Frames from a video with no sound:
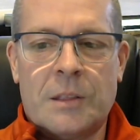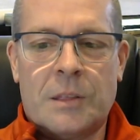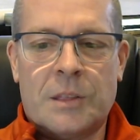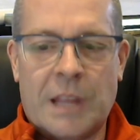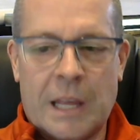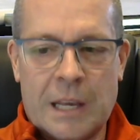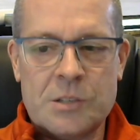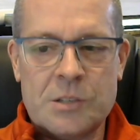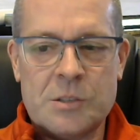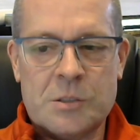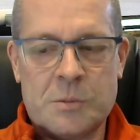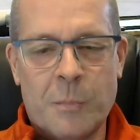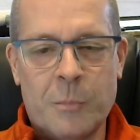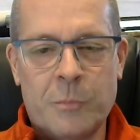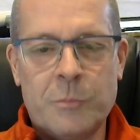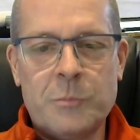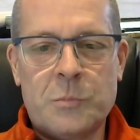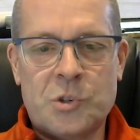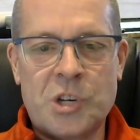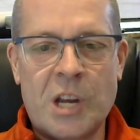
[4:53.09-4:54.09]
things
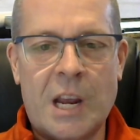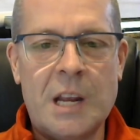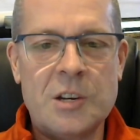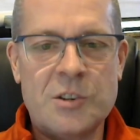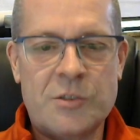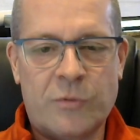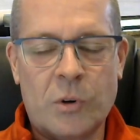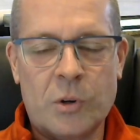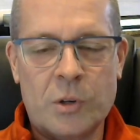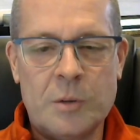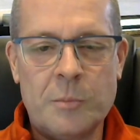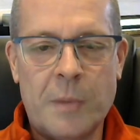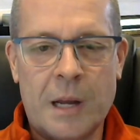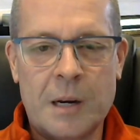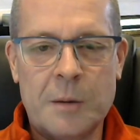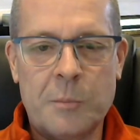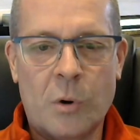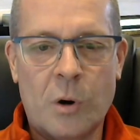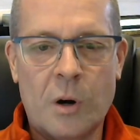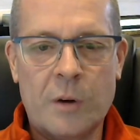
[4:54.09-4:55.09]
change for you
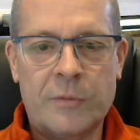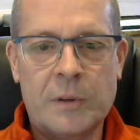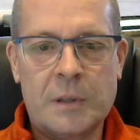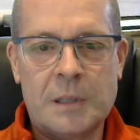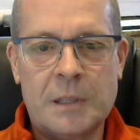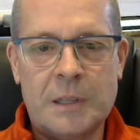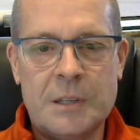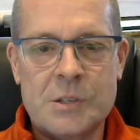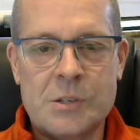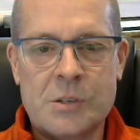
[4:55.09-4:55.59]
metamorphically.